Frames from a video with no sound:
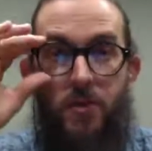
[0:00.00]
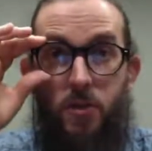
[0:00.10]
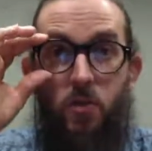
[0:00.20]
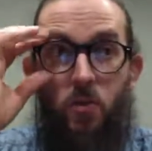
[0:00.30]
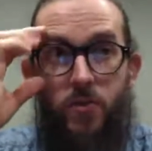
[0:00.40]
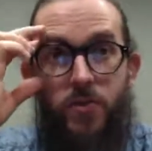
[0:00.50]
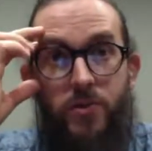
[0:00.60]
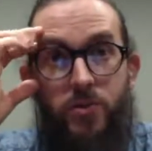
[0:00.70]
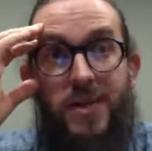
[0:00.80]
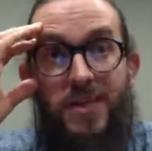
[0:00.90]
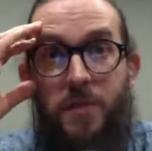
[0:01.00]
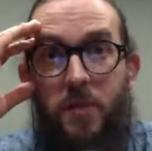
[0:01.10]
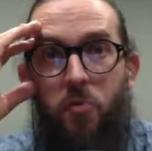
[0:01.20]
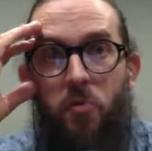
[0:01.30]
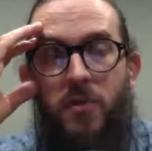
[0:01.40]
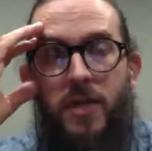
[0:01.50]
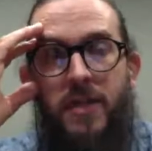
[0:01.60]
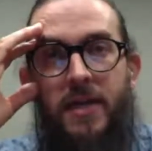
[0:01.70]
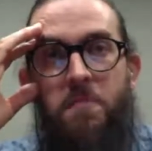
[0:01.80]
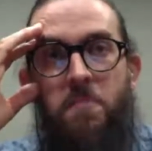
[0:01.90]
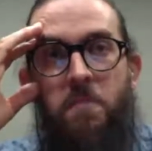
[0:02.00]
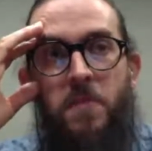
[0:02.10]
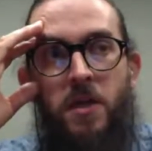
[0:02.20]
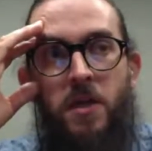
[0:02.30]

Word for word: So that's my point. And then,